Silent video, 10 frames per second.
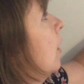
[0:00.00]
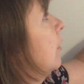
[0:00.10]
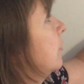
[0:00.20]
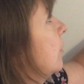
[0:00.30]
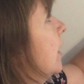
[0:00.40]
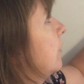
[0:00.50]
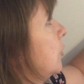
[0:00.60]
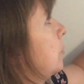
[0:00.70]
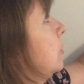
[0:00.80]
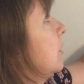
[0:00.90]
also have
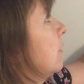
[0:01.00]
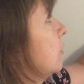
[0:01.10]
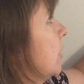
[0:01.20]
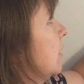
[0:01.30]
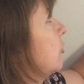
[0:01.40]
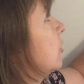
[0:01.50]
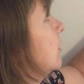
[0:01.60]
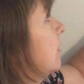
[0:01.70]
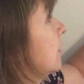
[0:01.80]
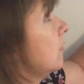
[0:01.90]
to put its location.
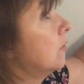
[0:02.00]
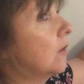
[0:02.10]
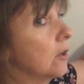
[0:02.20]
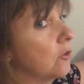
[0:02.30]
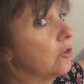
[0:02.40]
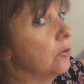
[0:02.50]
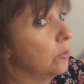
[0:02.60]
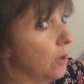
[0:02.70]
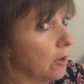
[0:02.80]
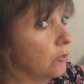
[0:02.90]
This is at
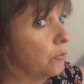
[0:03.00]
2 and